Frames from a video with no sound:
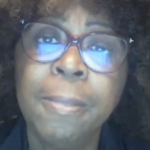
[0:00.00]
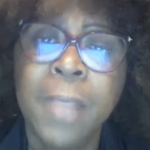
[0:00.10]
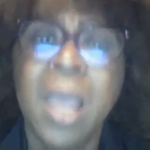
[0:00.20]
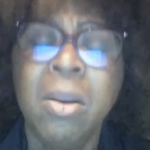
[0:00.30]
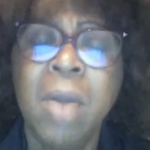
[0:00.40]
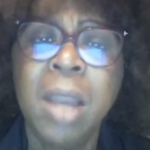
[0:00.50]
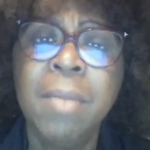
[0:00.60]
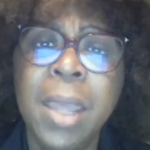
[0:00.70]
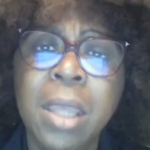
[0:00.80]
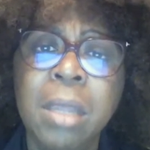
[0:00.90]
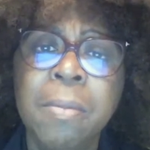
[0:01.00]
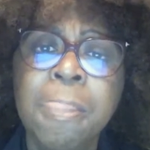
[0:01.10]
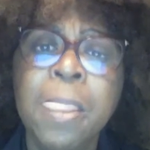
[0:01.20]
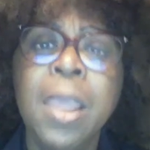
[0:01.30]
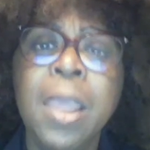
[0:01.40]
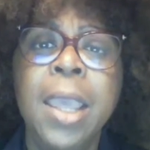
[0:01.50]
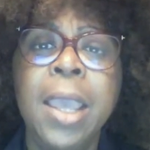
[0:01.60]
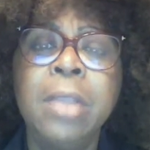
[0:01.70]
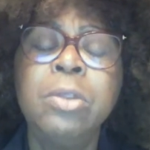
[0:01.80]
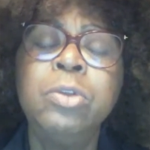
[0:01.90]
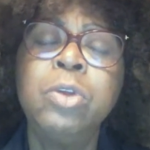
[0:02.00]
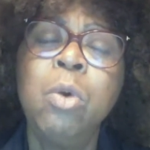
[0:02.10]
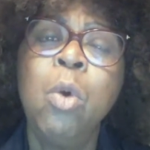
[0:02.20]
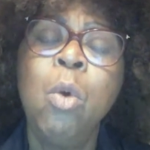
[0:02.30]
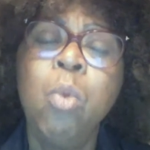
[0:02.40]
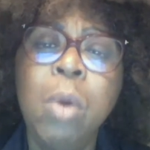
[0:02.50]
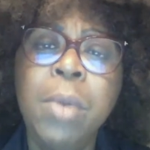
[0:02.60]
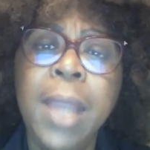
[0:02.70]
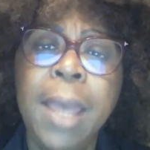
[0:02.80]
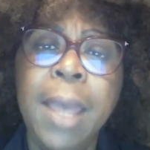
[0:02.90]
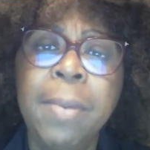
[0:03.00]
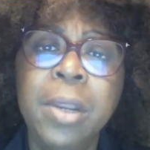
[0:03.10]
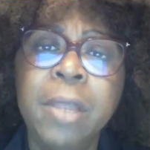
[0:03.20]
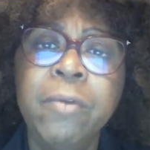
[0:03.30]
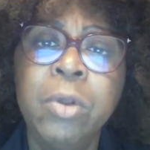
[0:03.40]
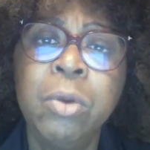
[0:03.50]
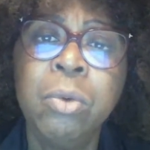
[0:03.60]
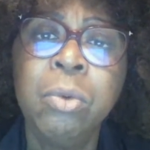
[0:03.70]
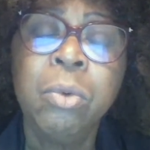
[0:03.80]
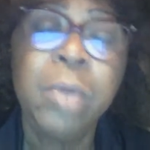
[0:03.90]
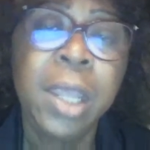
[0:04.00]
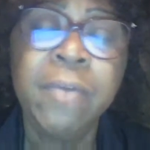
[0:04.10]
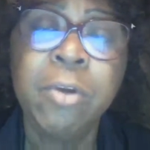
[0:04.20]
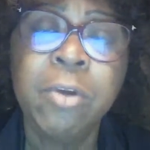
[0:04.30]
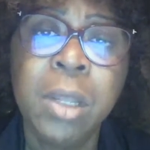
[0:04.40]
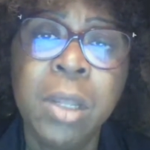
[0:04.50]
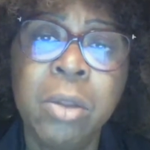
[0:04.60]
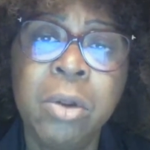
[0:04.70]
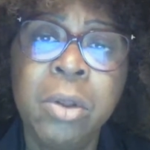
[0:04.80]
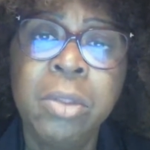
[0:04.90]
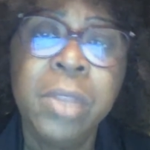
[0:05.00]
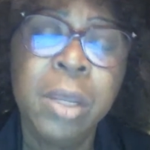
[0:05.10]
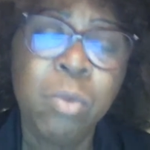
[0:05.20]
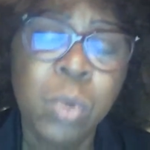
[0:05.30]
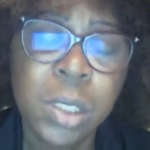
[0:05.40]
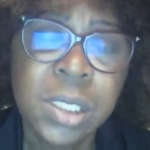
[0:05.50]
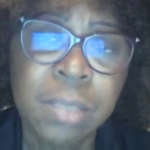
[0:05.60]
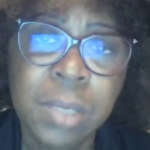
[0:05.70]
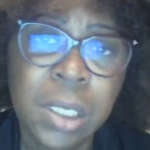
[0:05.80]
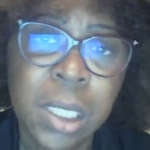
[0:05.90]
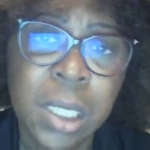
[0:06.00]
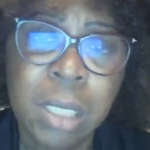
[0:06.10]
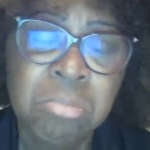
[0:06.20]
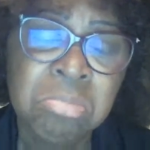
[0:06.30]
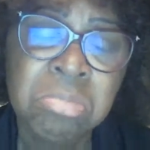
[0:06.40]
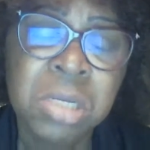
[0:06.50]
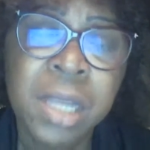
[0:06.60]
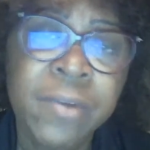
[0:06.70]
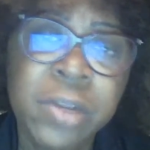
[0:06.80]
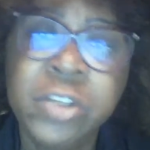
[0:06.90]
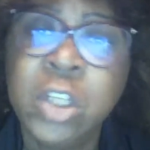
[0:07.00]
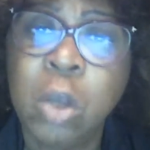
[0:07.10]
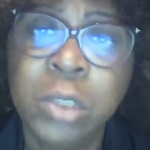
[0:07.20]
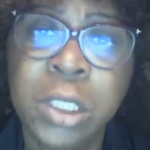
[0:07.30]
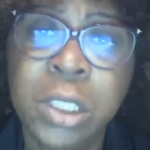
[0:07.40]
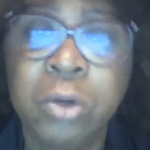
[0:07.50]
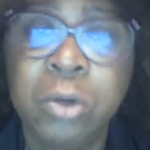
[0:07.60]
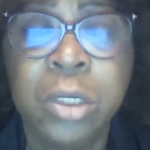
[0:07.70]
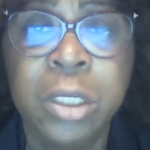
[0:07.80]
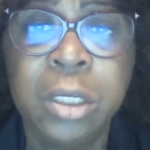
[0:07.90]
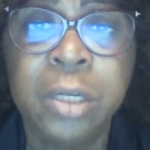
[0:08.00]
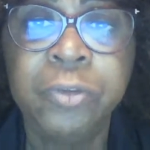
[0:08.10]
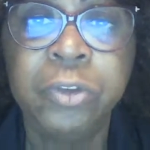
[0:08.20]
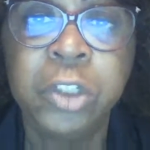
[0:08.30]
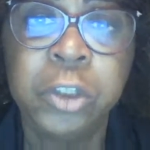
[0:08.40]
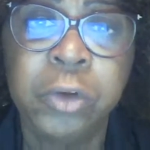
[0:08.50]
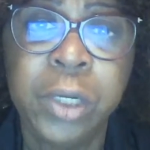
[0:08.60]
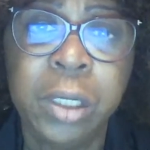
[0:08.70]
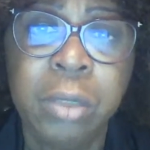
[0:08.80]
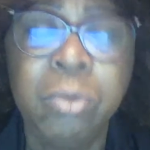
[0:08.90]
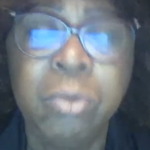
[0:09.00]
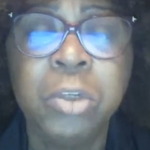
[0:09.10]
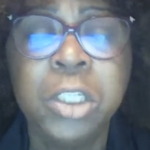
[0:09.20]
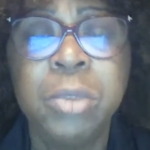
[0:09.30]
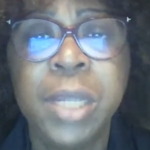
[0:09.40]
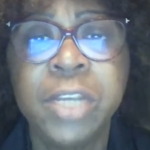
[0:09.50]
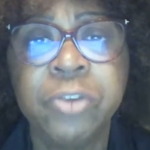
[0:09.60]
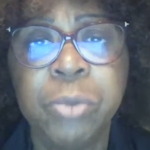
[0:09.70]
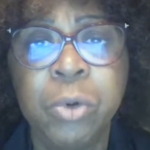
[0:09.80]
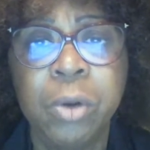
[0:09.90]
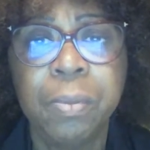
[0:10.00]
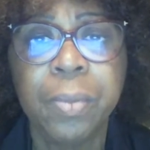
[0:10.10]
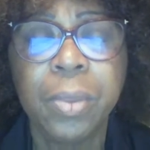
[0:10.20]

Yeah, I know how to make. And so what would happen if you gave your mother something that didn't have enough salt in it or didn't have enough sugar in it? Well, she would ask for more.